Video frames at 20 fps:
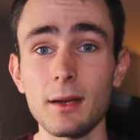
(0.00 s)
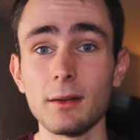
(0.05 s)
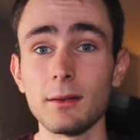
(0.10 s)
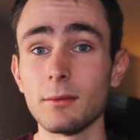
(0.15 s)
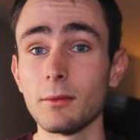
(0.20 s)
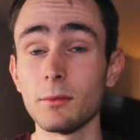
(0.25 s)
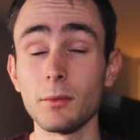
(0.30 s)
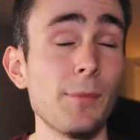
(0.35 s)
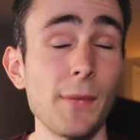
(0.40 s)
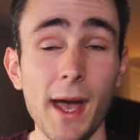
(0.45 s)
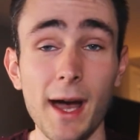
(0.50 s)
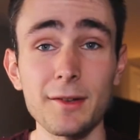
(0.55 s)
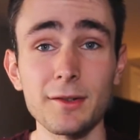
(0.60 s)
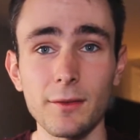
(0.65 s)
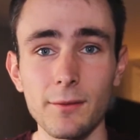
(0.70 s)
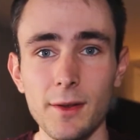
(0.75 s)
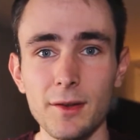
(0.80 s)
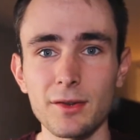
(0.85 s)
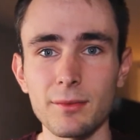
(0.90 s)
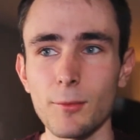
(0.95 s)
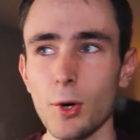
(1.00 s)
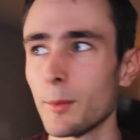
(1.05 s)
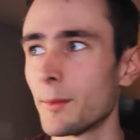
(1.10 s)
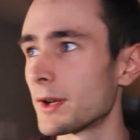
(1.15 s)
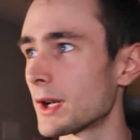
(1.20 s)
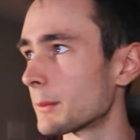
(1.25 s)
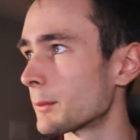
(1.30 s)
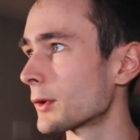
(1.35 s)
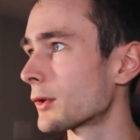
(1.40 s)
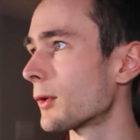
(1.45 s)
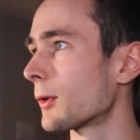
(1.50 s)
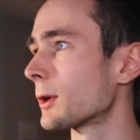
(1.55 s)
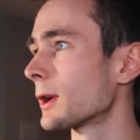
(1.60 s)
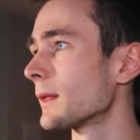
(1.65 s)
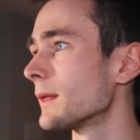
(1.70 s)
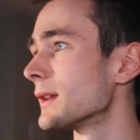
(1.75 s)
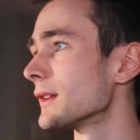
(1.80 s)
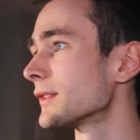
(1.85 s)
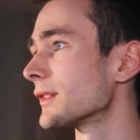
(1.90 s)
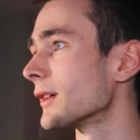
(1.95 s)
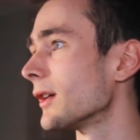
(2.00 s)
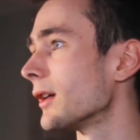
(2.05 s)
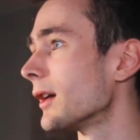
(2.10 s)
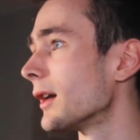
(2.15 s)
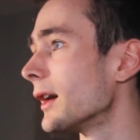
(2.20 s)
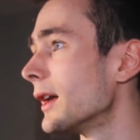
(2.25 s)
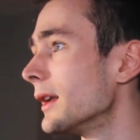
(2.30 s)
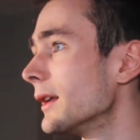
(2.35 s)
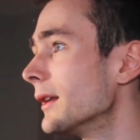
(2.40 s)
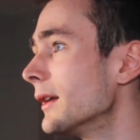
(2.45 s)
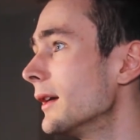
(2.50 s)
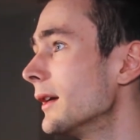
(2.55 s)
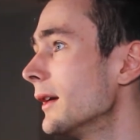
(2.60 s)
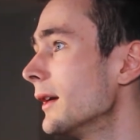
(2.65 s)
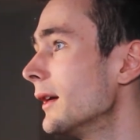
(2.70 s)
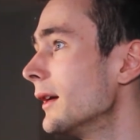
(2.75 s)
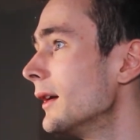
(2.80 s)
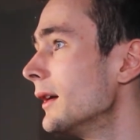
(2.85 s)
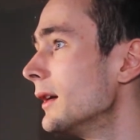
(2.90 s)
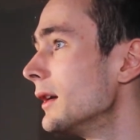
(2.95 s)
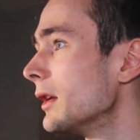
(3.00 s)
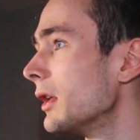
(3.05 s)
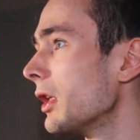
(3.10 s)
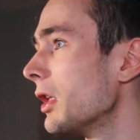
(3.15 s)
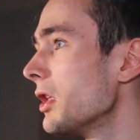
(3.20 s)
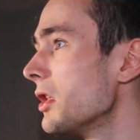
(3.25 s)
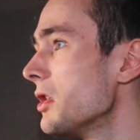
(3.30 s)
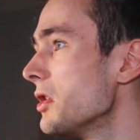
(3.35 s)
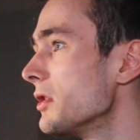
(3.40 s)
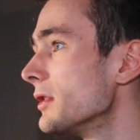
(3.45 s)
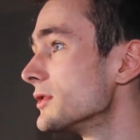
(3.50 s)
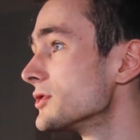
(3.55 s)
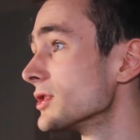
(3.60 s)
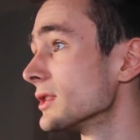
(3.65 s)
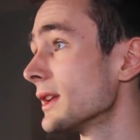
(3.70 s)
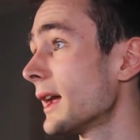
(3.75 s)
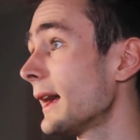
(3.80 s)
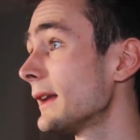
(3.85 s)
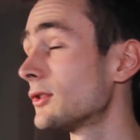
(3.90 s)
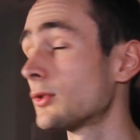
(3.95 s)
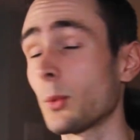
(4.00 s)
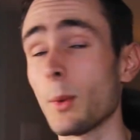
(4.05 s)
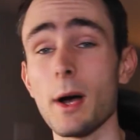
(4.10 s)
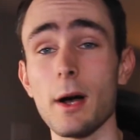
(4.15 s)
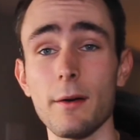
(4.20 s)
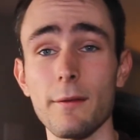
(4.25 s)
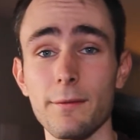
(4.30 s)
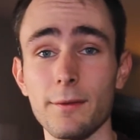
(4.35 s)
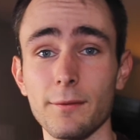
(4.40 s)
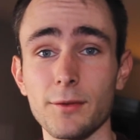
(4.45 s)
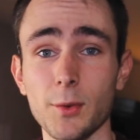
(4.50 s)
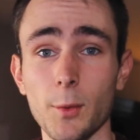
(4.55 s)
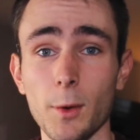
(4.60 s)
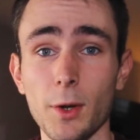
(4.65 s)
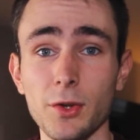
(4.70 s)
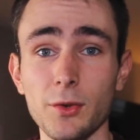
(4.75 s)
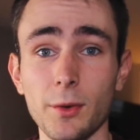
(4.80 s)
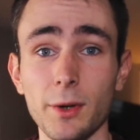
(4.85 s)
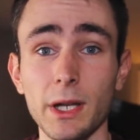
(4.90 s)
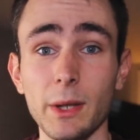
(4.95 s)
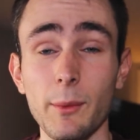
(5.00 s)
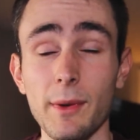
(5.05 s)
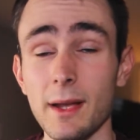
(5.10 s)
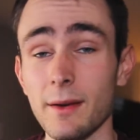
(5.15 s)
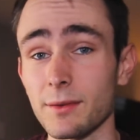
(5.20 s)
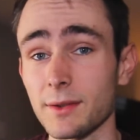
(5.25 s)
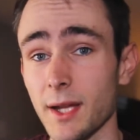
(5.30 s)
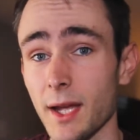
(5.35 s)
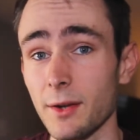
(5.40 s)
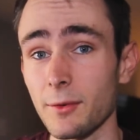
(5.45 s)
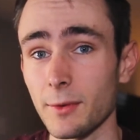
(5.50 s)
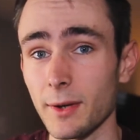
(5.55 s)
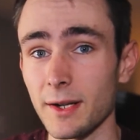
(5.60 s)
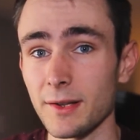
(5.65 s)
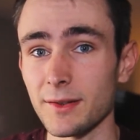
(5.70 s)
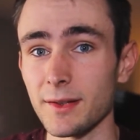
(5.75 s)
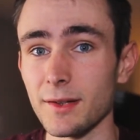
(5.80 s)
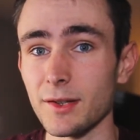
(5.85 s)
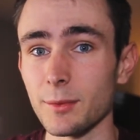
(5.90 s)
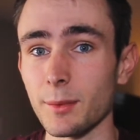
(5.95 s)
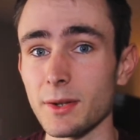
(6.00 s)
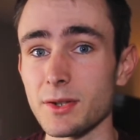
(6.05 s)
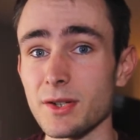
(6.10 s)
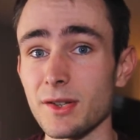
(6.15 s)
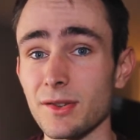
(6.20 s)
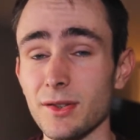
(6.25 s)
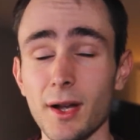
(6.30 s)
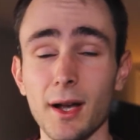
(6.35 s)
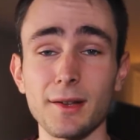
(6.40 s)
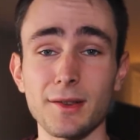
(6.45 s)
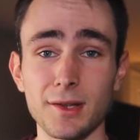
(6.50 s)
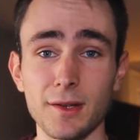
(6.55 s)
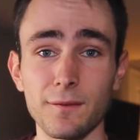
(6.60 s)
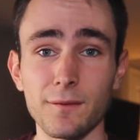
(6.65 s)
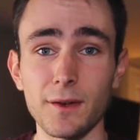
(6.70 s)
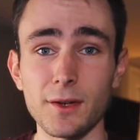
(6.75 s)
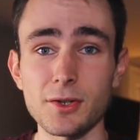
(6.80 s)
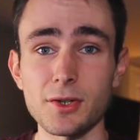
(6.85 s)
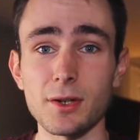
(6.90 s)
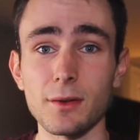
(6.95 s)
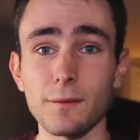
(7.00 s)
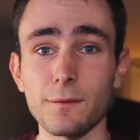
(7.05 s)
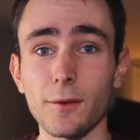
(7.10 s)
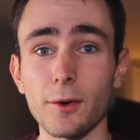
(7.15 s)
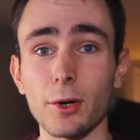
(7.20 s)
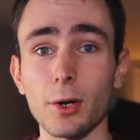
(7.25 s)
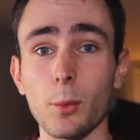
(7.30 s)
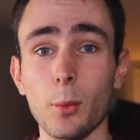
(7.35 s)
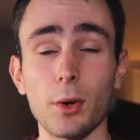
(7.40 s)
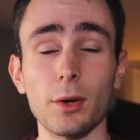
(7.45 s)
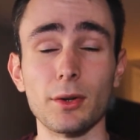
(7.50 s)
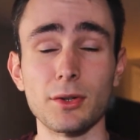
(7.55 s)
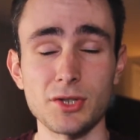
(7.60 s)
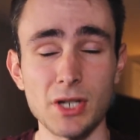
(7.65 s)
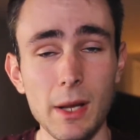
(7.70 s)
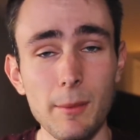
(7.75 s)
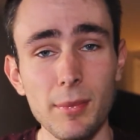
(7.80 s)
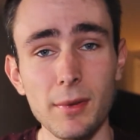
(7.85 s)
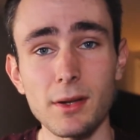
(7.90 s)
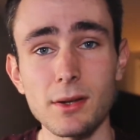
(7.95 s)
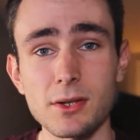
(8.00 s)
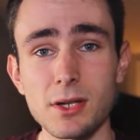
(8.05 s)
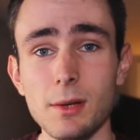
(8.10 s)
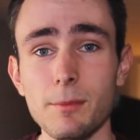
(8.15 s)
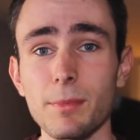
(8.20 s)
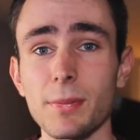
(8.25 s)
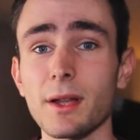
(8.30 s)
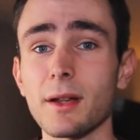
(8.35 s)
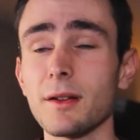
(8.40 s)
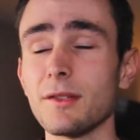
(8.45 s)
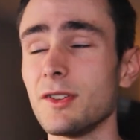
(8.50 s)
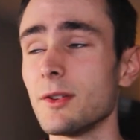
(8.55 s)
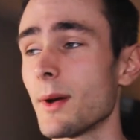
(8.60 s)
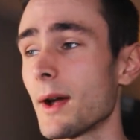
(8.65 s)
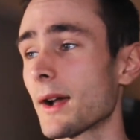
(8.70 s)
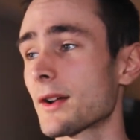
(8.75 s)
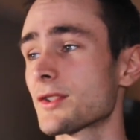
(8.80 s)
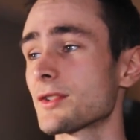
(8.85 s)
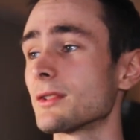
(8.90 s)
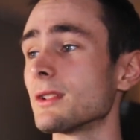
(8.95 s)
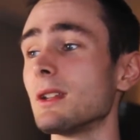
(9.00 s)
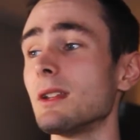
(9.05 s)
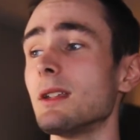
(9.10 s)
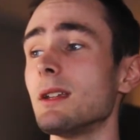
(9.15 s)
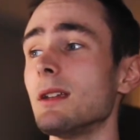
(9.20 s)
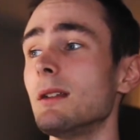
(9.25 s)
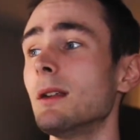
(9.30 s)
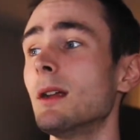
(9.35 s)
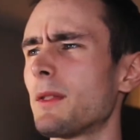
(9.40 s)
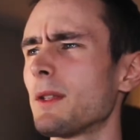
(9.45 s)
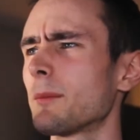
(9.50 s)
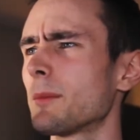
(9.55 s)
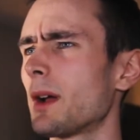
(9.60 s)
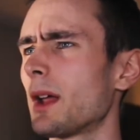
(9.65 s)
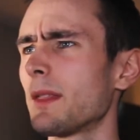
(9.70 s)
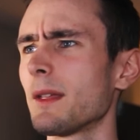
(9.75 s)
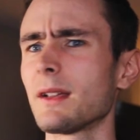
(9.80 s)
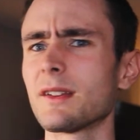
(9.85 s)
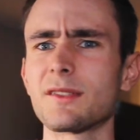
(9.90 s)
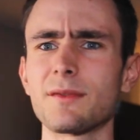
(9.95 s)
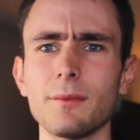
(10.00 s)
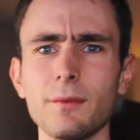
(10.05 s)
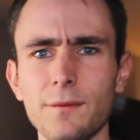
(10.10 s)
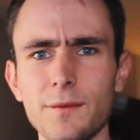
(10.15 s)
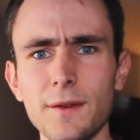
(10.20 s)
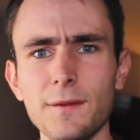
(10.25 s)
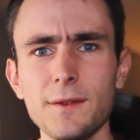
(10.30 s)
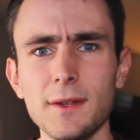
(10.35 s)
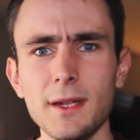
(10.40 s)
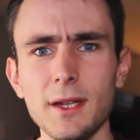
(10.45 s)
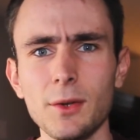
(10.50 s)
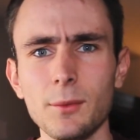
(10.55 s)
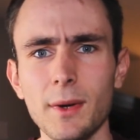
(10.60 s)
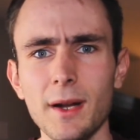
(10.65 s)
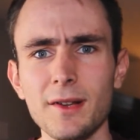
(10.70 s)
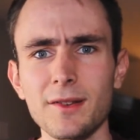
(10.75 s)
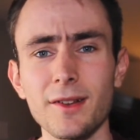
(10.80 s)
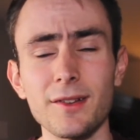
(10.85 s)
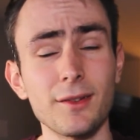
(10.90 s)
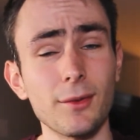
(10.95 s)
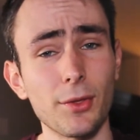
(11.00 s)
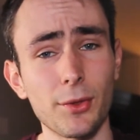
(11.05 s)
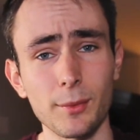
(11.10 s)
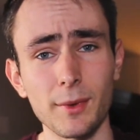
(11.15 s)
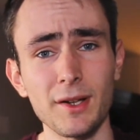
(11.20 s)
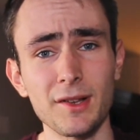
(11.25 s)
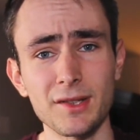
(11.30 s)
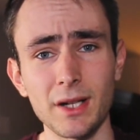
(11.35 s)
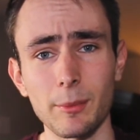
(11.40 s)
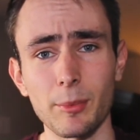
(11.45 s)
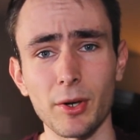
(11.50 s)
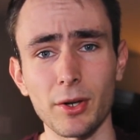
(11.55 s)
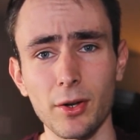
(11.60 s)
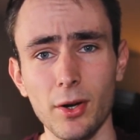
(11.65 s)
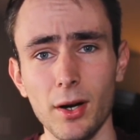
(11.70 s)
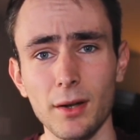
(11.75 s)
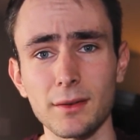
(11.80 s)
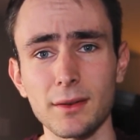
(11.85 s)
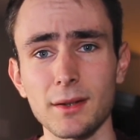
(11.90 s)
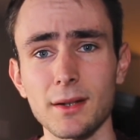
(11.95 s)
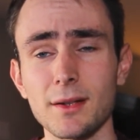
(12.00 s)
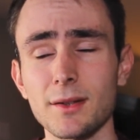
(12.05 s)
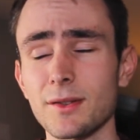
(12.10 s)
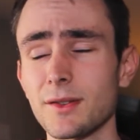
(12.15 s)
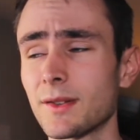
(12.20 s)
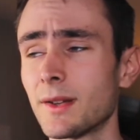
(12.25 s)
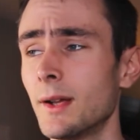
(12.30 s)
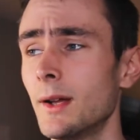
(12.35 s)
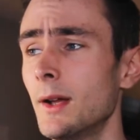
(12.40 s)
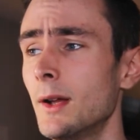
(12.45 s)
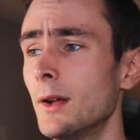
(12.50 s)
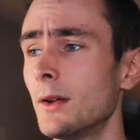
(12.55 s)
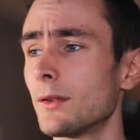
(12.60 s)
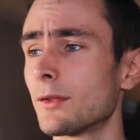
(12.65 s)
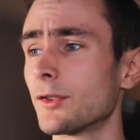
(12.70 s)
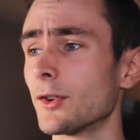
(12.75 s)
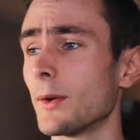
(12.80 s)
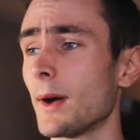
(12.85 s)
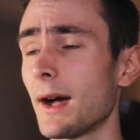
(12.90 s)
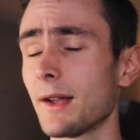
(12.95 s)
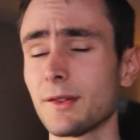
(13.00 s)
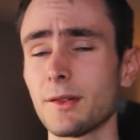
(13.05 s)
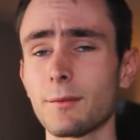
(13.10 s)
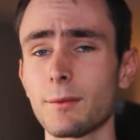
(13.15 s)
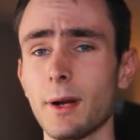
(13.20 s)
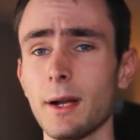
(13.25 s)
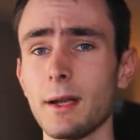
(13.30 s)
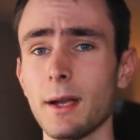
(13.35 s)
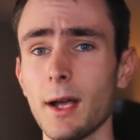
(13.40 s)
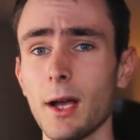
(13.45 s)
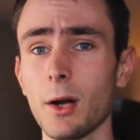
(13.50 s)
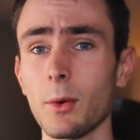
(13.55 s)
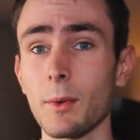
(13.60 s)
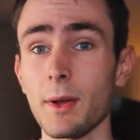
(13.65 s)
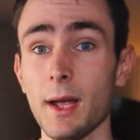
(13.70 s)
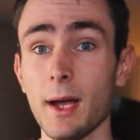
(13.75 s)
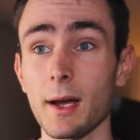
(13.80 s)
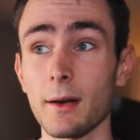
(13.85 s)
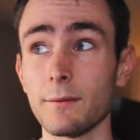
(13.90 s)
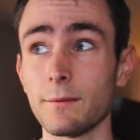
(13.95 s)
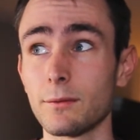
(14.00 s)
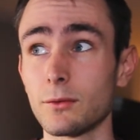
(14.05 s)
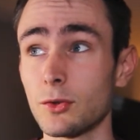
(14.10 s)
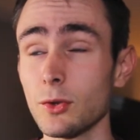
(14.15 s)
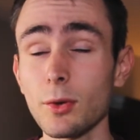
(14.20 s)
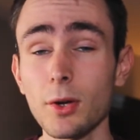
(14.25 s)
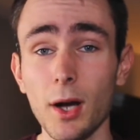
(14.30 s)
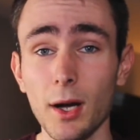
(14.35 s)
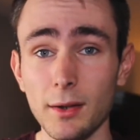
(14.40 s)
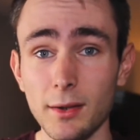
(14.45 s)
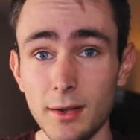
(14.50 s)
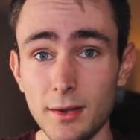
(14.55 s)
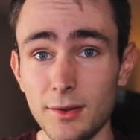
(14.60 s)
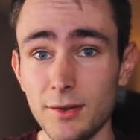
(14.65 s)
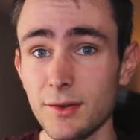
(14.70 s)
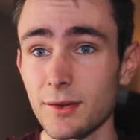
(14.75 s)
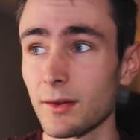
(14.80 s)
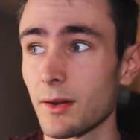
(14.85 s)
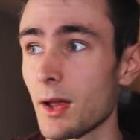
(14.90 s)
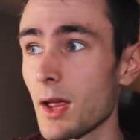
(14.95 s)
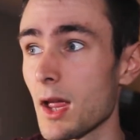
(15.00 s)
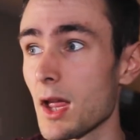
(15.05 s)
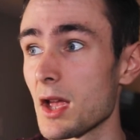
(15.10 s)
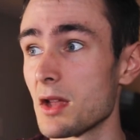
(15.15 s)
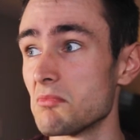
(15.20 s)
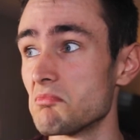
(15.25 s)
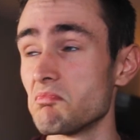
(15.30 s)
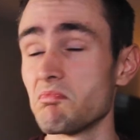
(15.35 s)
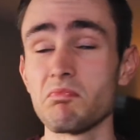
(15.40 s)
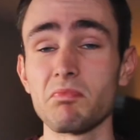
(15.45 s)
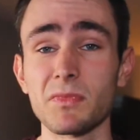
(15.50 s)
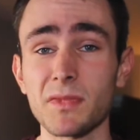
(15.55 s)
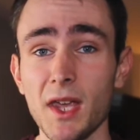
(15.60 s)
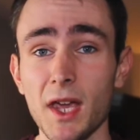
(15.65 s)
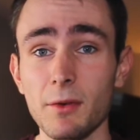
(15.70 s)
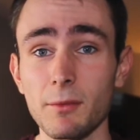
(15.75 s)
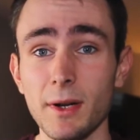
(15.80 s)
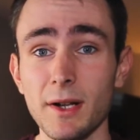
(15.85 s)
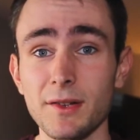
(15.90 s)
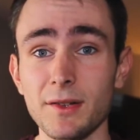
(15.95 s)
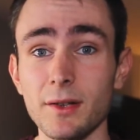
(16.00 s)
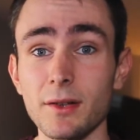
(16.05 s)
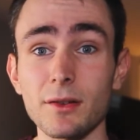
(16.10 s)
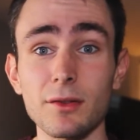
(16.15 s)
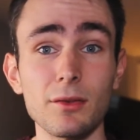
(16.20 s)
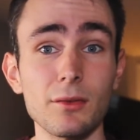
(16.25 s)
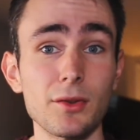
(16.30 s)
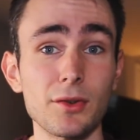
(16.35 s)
And as of this moment, I'm recording this on uh, July 12th of 2020. We have 10 races, which is not sufficient for a world championship because you actually need, I think it's 15 races in three separate continents so as of right now, we have two continents in 10 races.